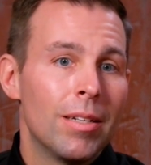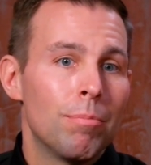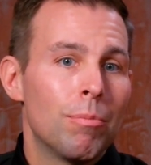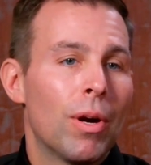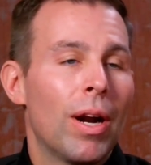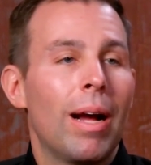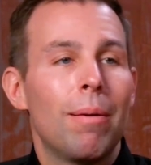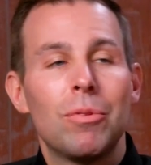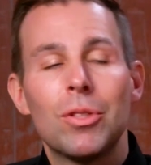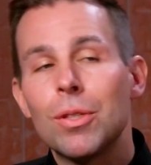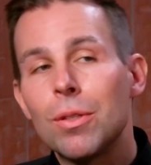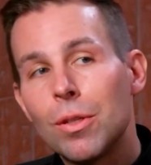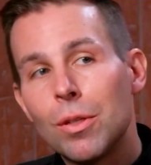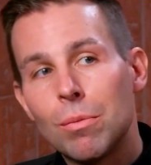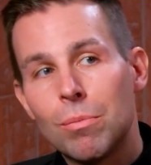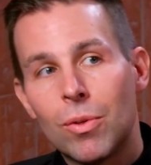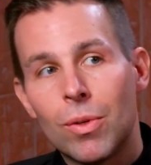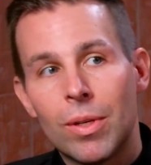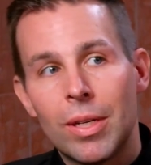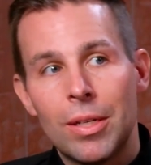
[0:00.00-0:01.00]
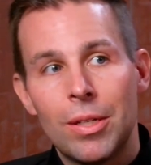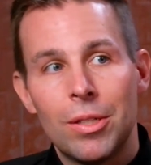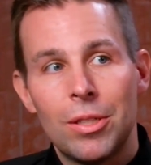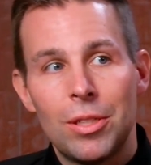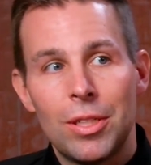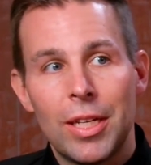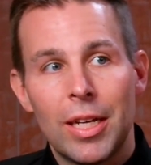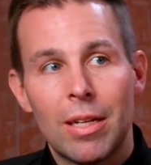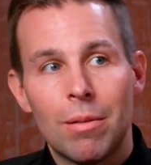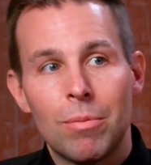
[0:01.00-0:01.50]
Perhaps a little more
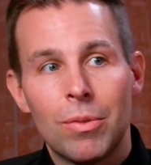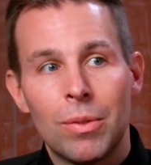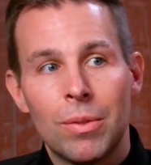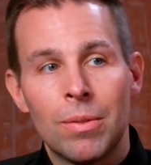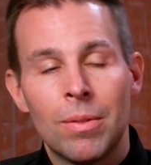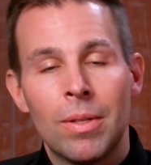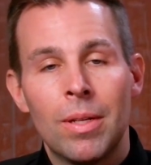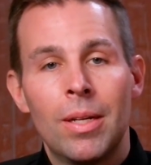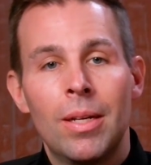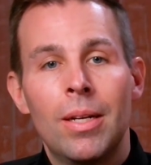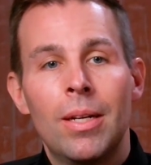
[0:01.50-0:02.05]
understandable.